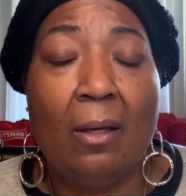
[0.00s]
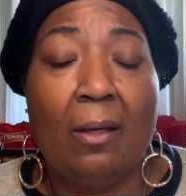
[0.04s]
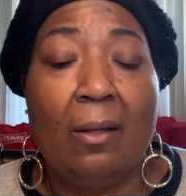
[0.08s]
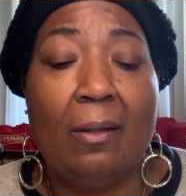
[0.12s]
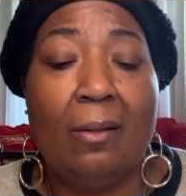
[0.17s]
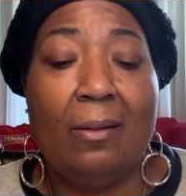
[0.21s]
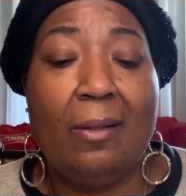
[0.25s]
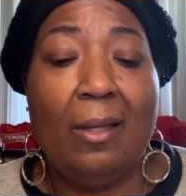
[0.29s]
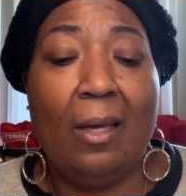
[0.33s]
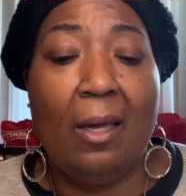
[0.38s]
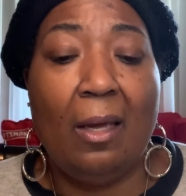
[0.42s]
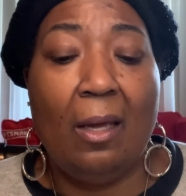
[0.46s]

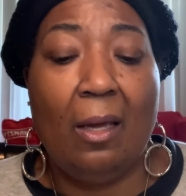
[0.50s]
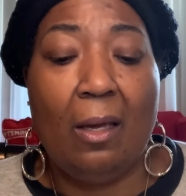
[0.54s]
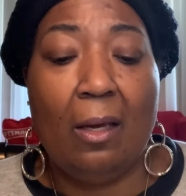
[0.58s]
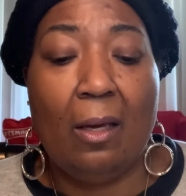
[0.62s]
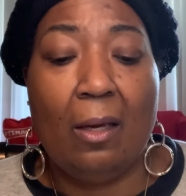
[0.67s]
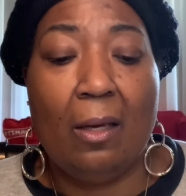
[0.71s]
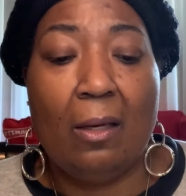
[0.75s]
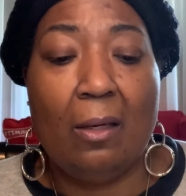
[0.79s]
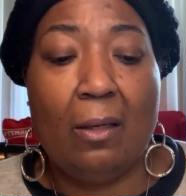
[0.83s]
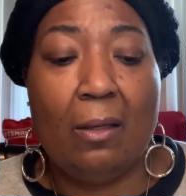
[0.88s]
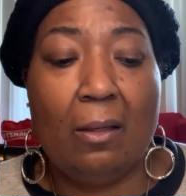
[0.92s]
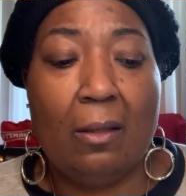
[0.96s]

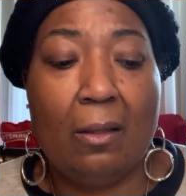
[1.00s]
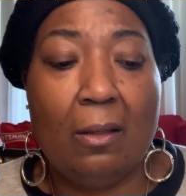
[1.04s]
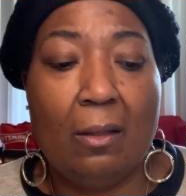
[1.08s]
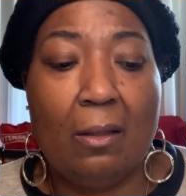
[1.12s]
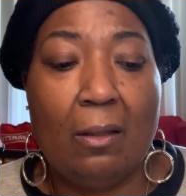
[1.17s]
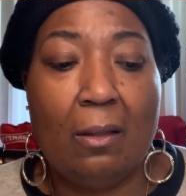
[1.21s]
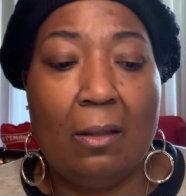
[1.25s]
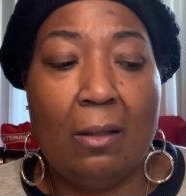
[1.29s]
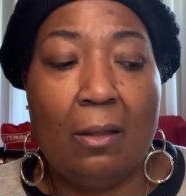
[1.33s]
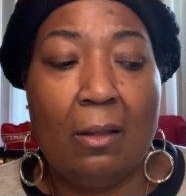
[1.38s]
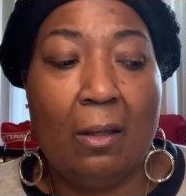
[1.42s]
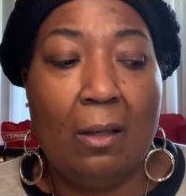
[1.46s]
than
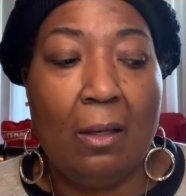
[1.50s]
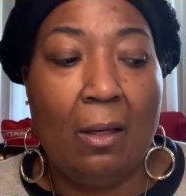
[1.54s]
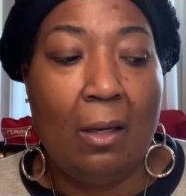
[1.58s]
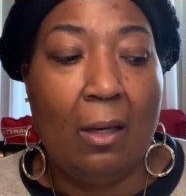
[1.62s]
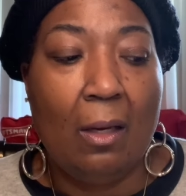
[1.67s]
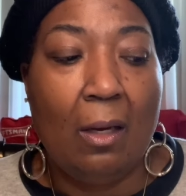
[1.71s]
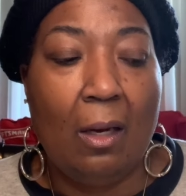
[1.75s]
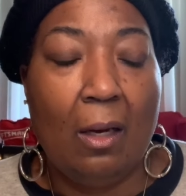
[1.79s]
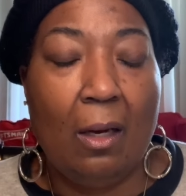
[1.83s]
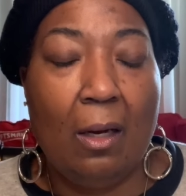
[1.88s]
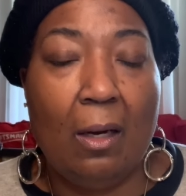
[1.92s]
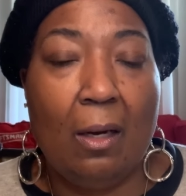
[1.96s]

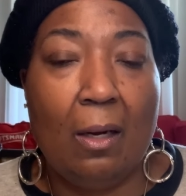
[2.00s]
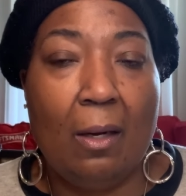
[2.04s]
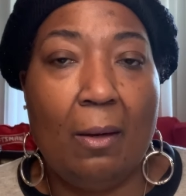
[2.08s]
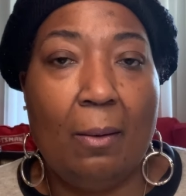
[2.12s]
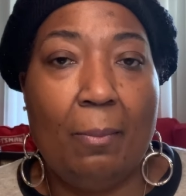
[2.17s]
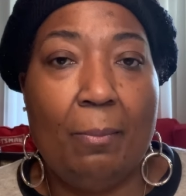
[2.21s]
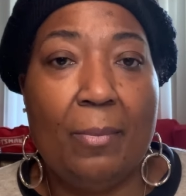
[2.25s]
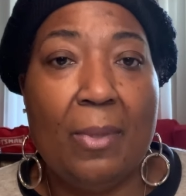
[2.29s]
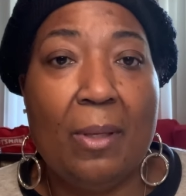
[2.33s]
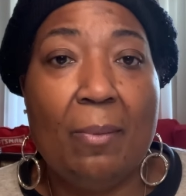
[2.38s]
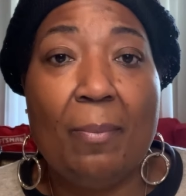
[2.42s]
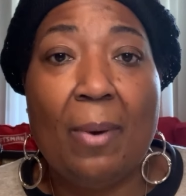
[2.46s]

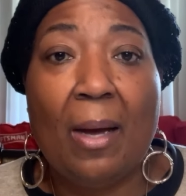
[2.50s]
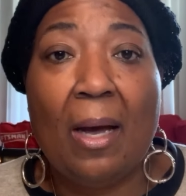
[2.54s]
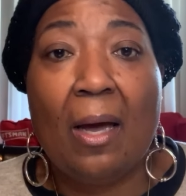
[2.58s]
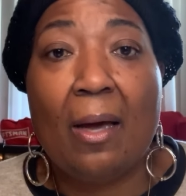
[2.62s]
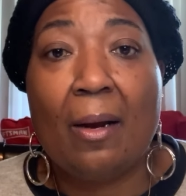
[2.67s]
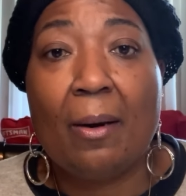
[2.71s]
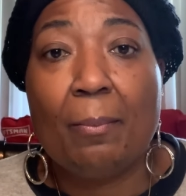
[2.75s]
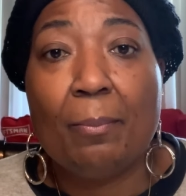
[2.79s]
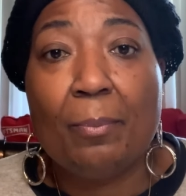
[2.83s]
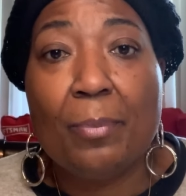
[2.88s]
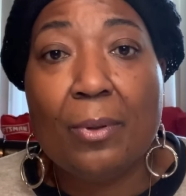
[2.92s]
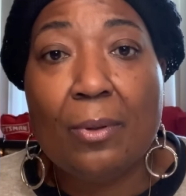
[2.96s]
me buying
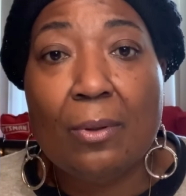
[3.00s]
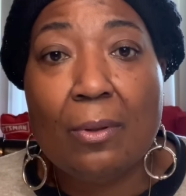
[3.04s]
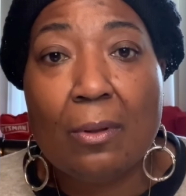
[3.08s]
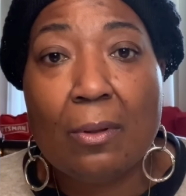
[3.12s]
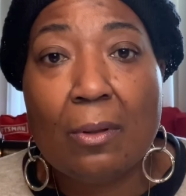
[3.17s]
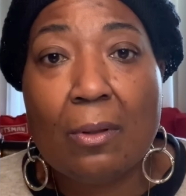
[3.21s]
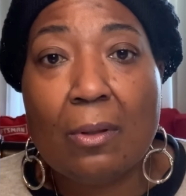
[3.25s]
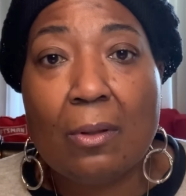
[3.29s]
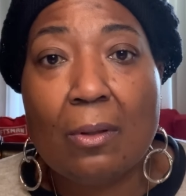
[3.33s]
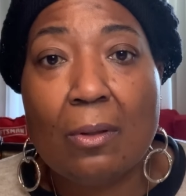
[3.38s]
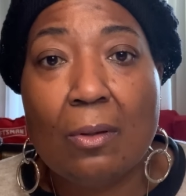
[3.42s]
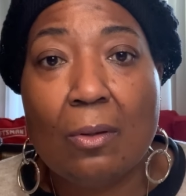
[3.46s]
a
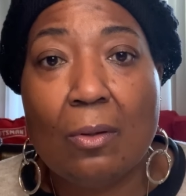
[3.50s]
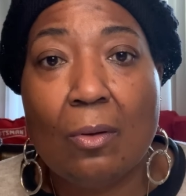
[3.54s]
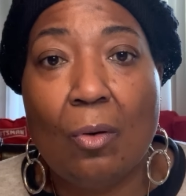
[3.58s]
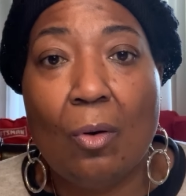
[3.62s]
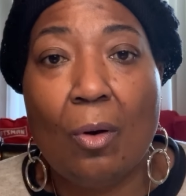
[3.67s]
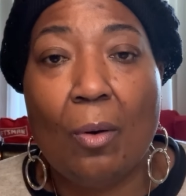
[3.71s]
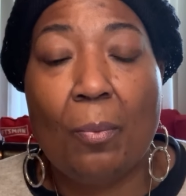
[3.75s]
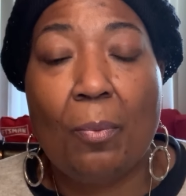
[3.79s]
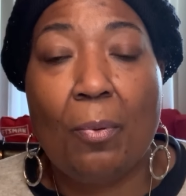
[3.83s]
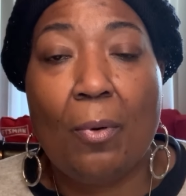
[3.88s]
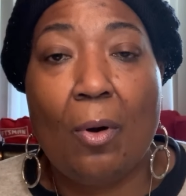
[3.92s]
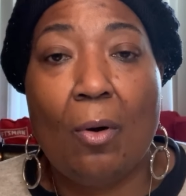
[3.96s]
book
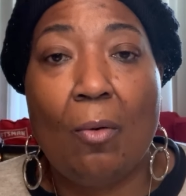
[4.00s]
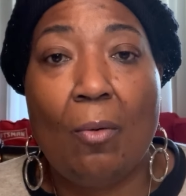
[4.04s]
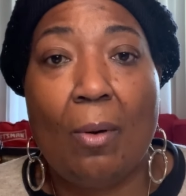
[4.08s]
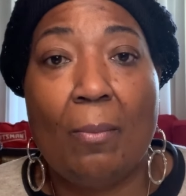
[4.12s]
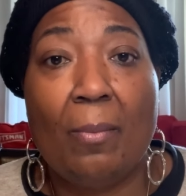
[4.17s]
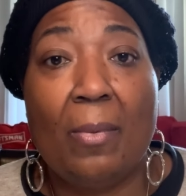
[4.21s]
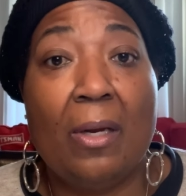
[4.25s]
or a program.